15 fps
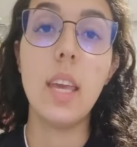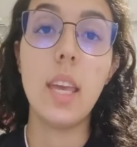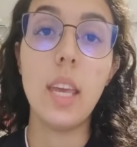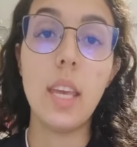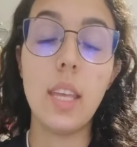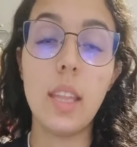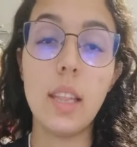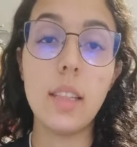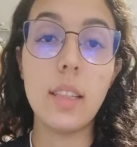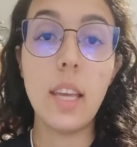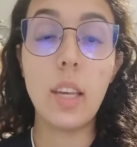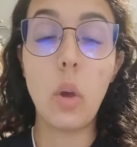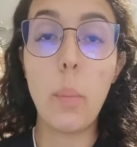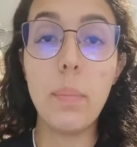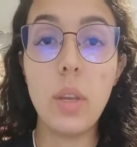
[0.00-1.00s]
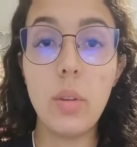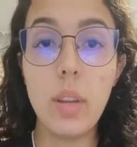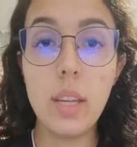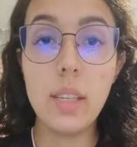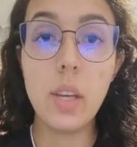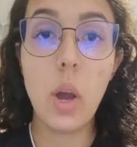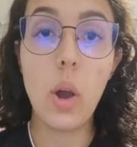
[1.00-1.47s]
in the
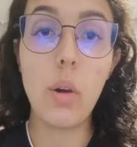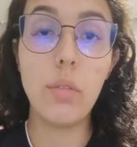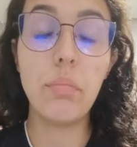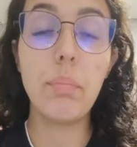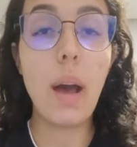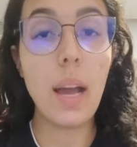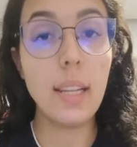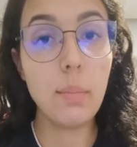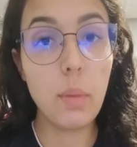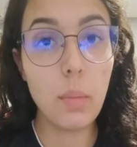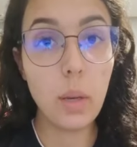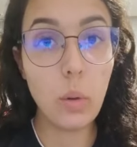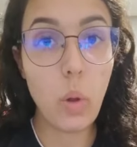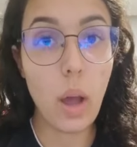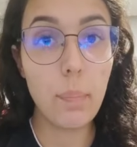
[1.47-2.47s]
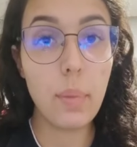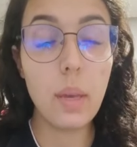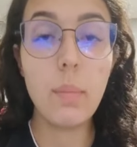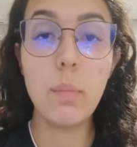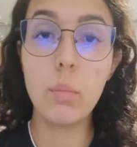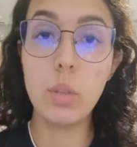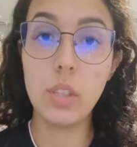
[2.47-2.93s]
community of Barra de
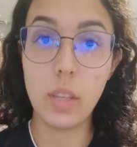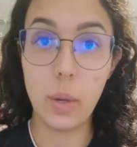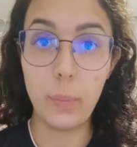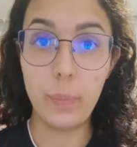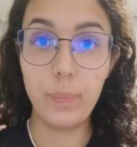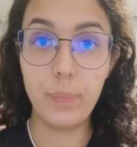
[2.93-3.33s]
Mamanguape, Brazil.